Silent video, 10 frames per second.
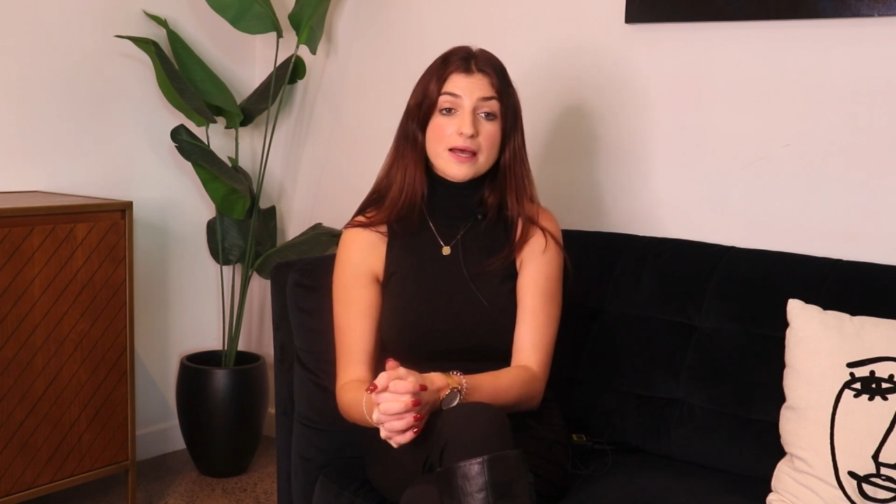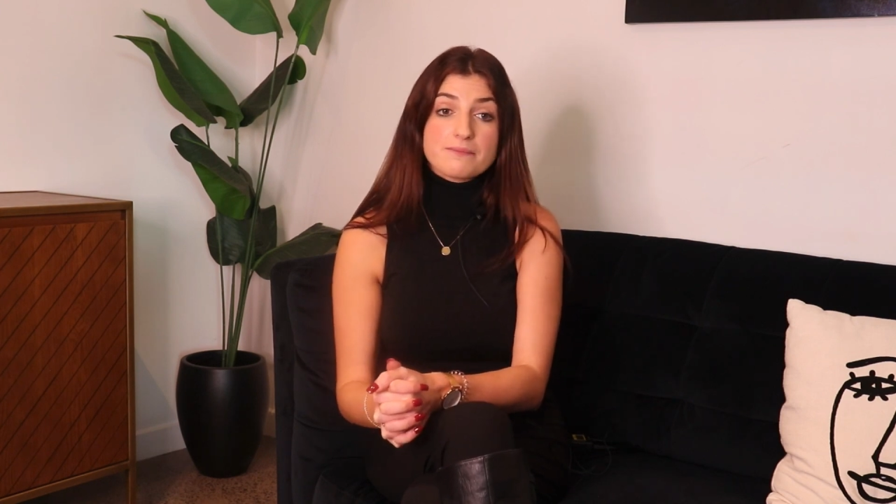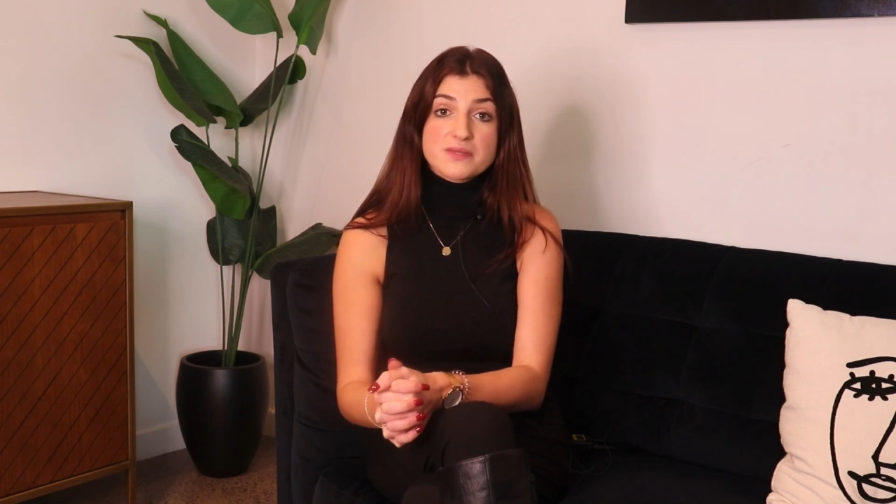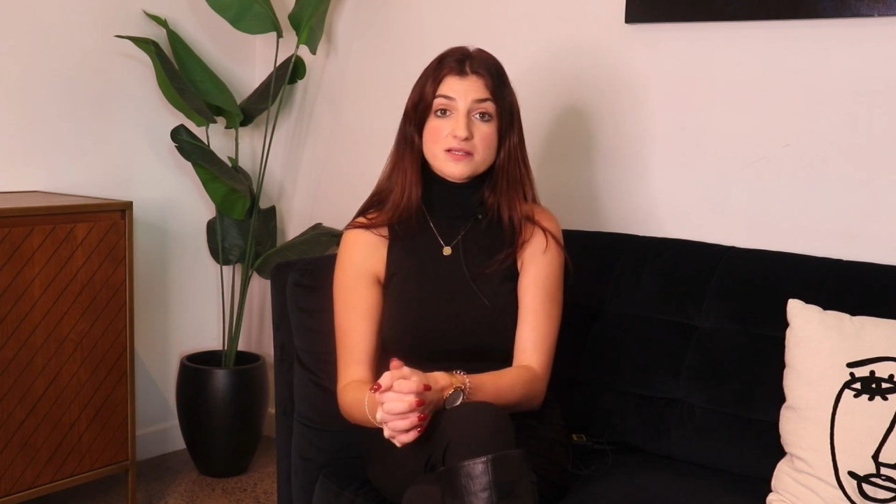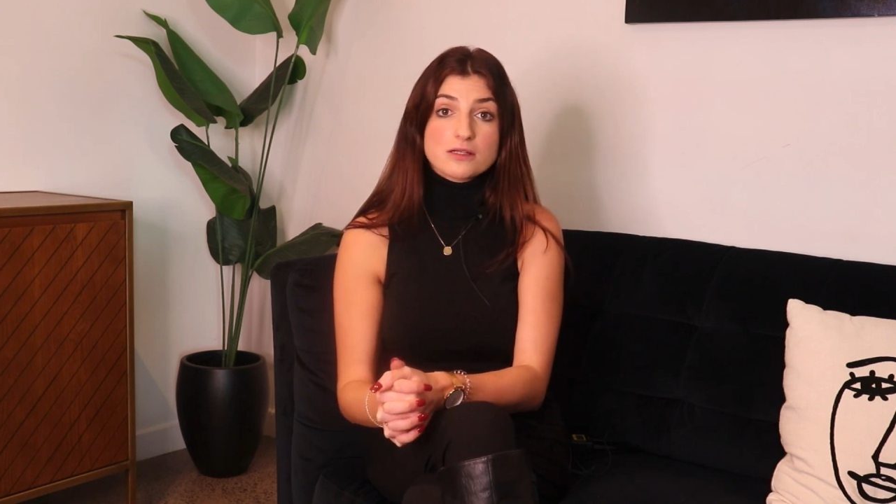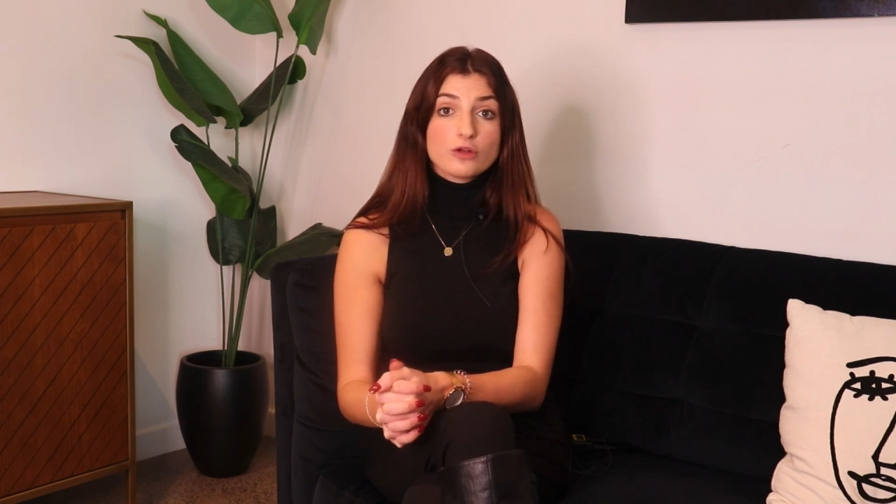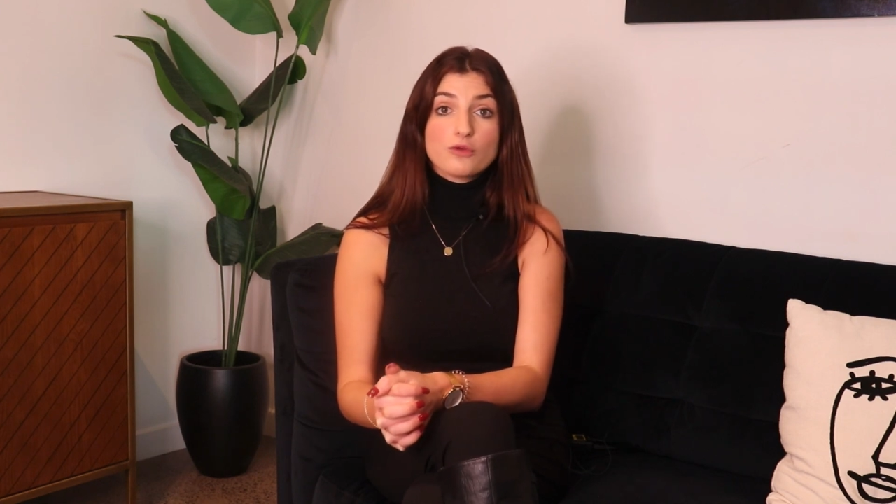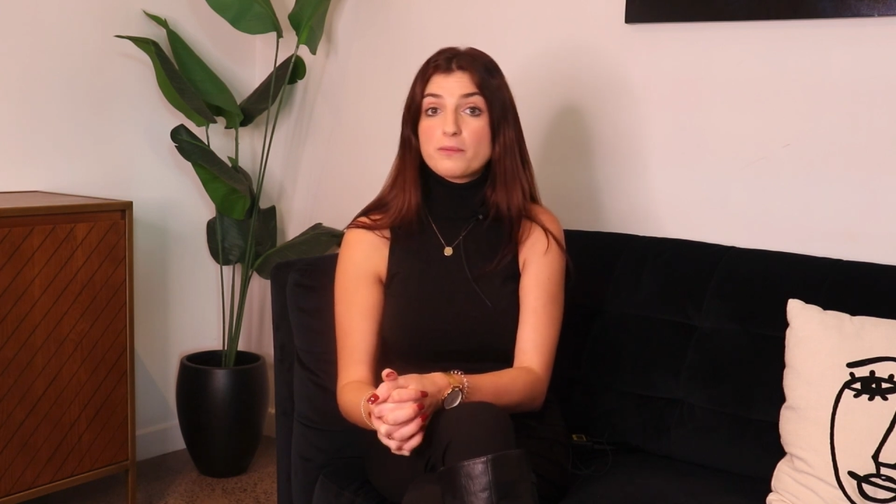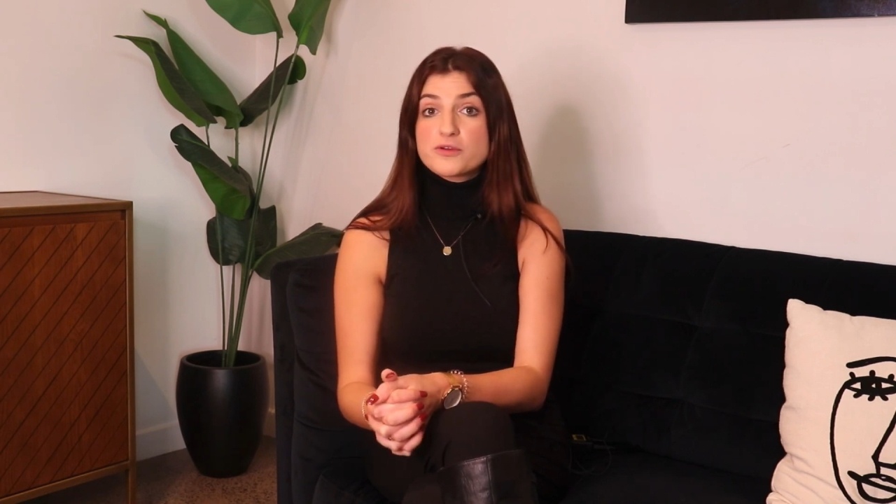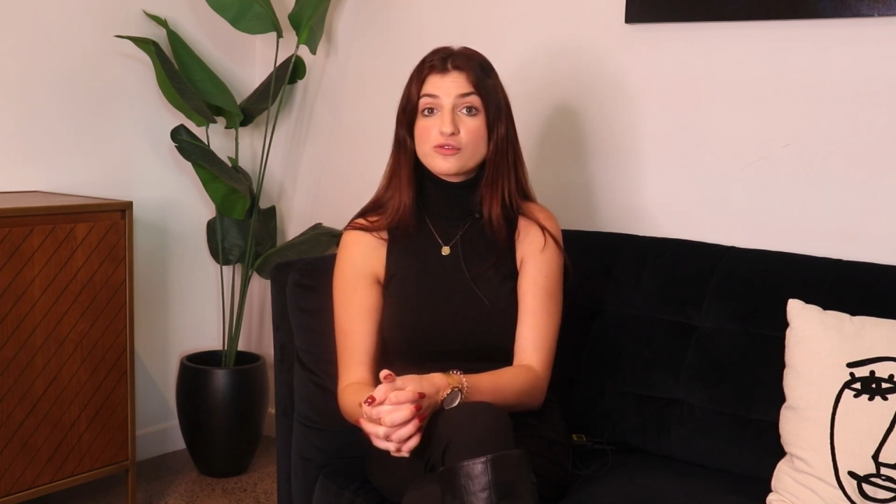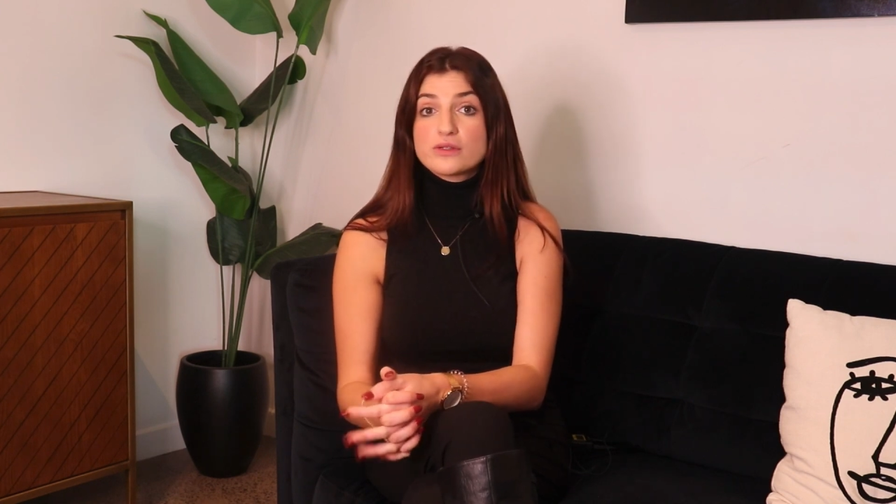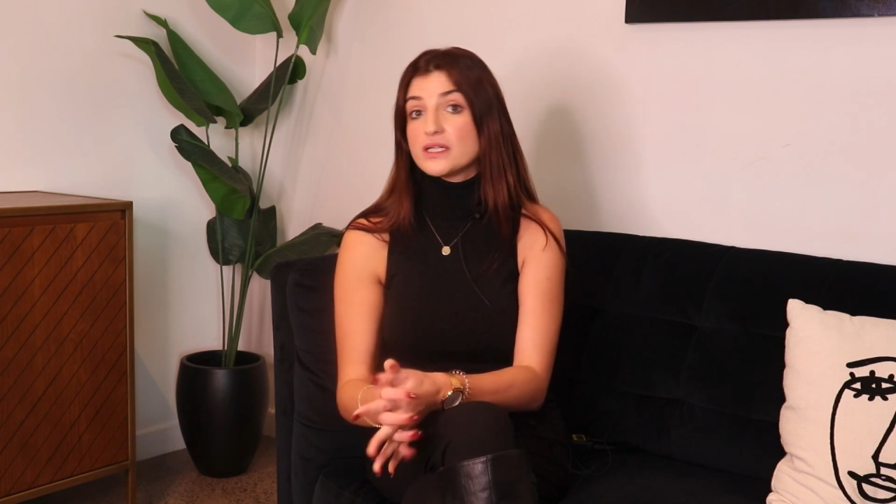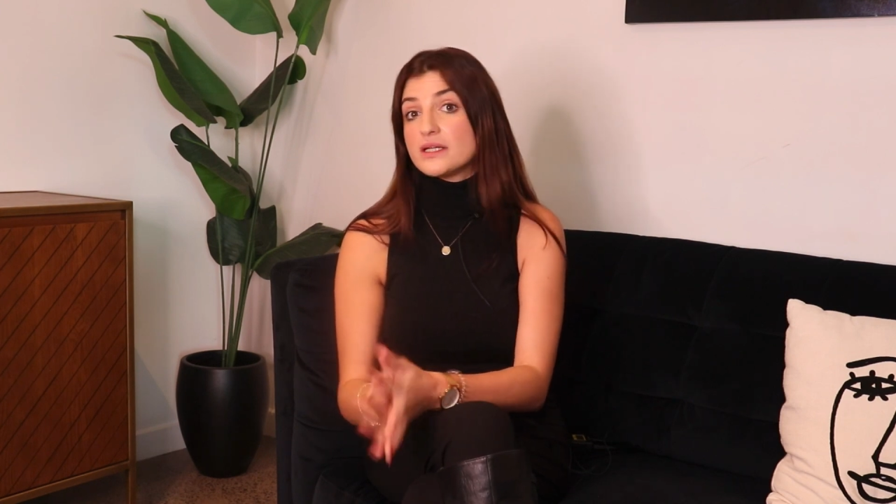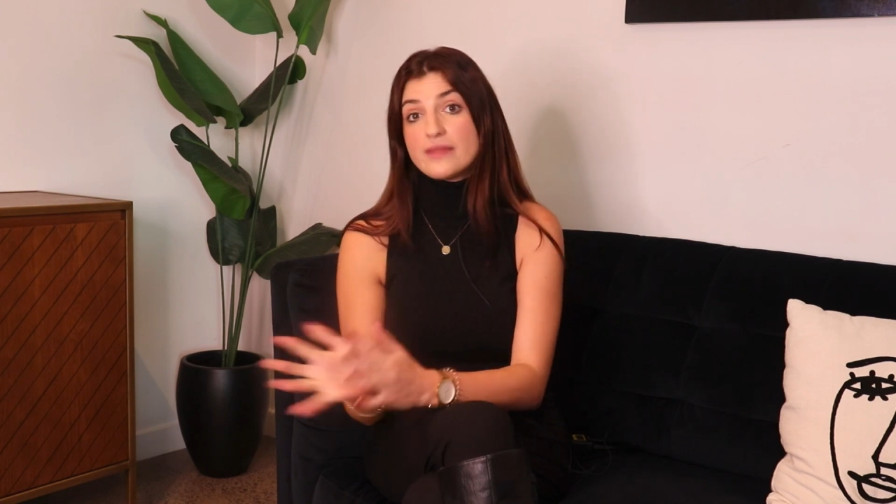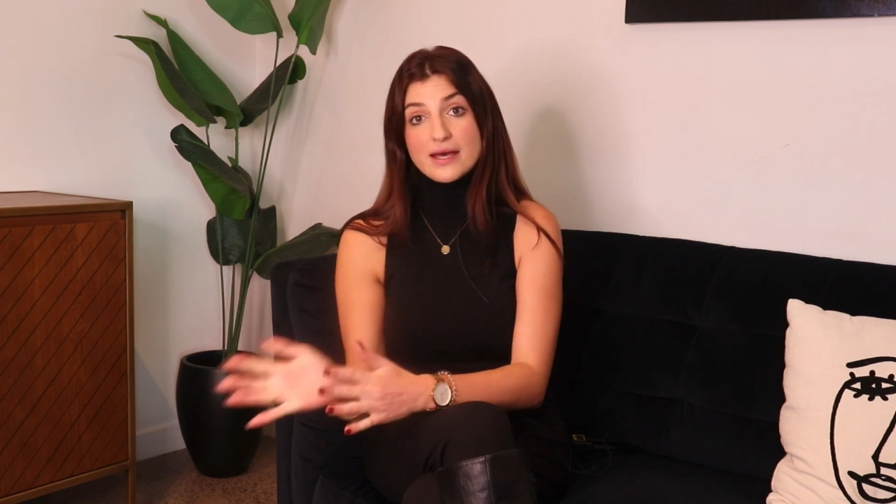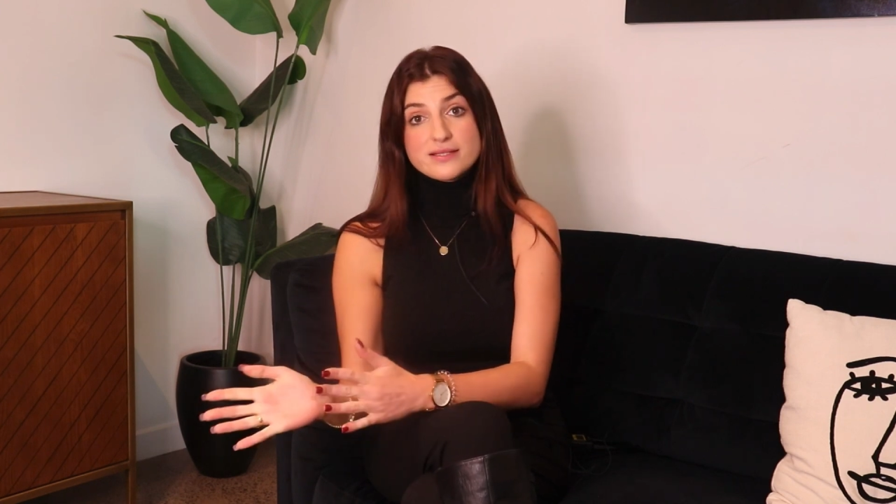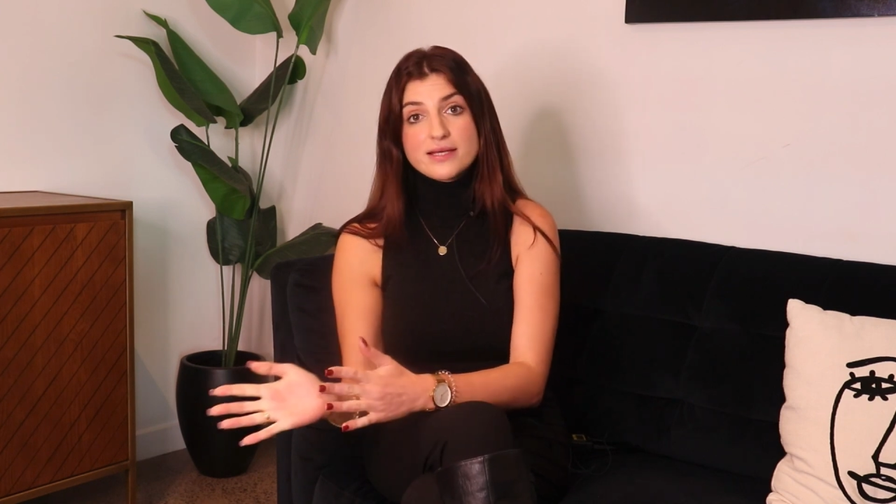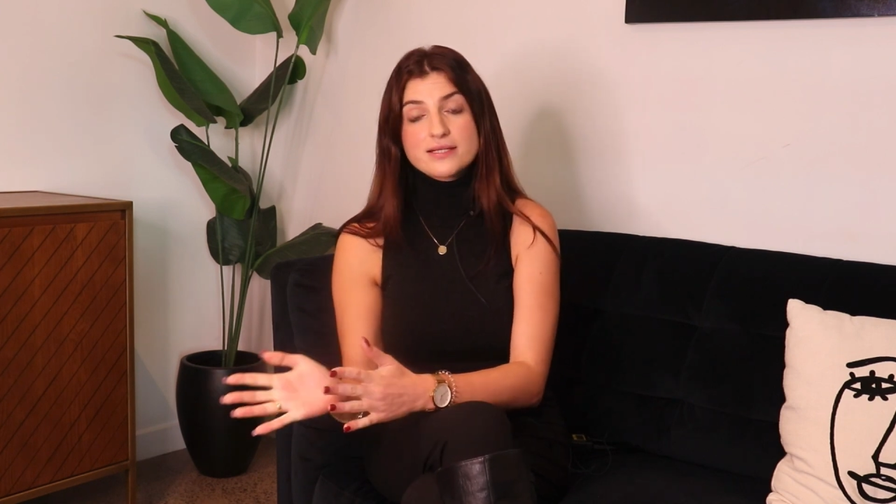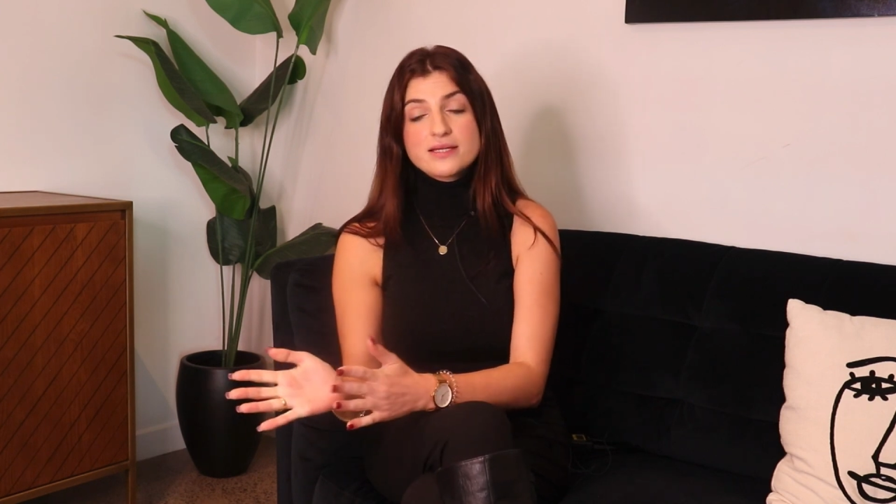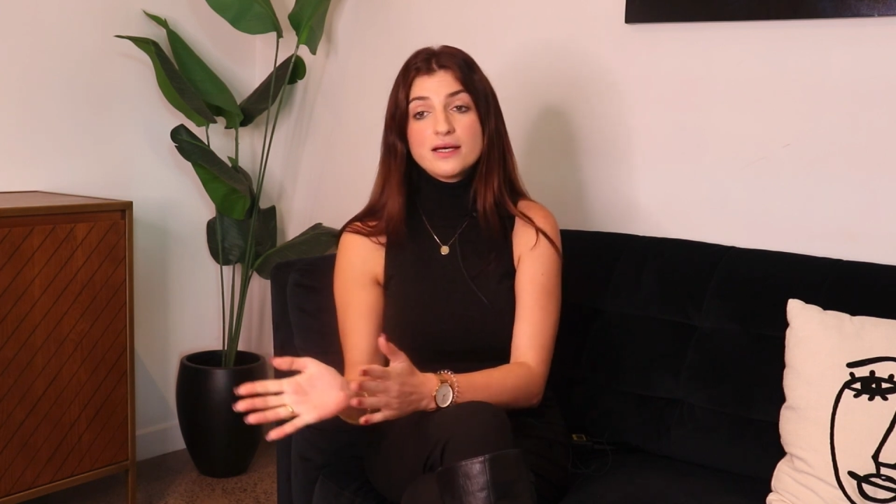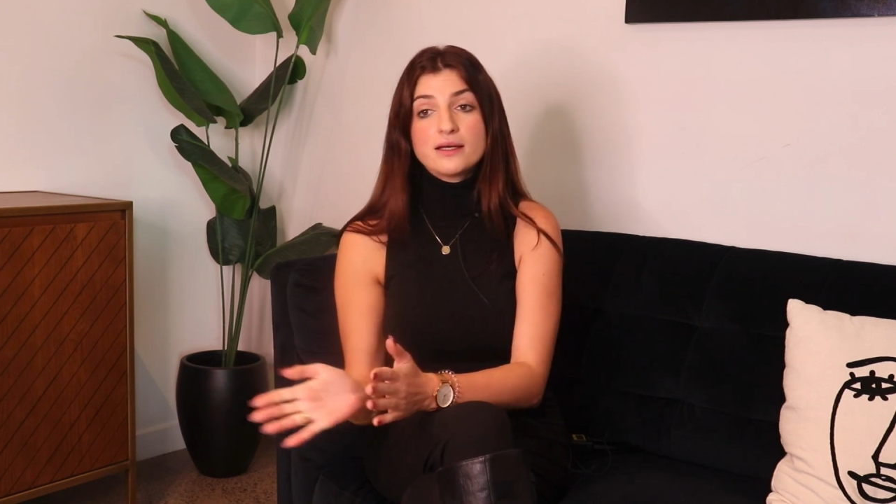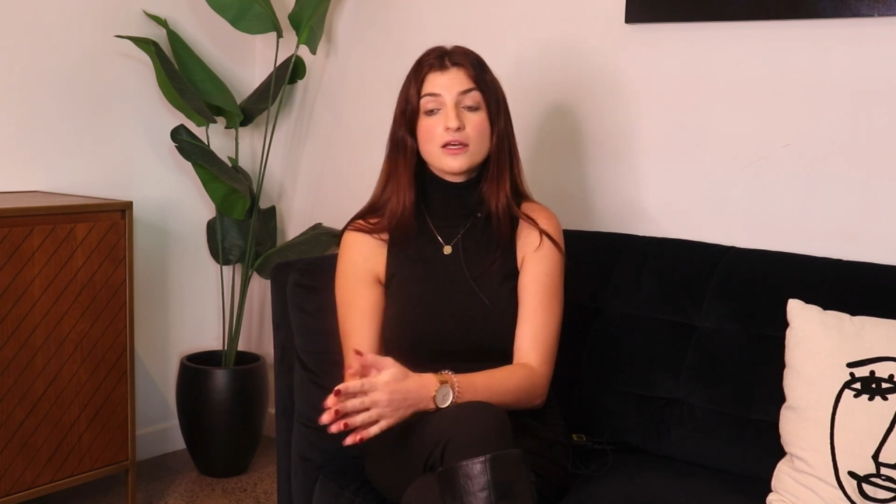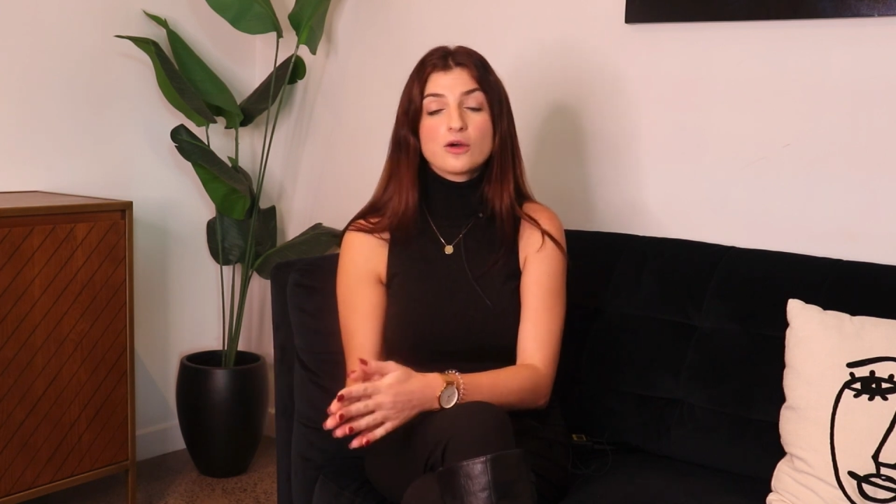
Um, there's a lot of opportunity in that sector,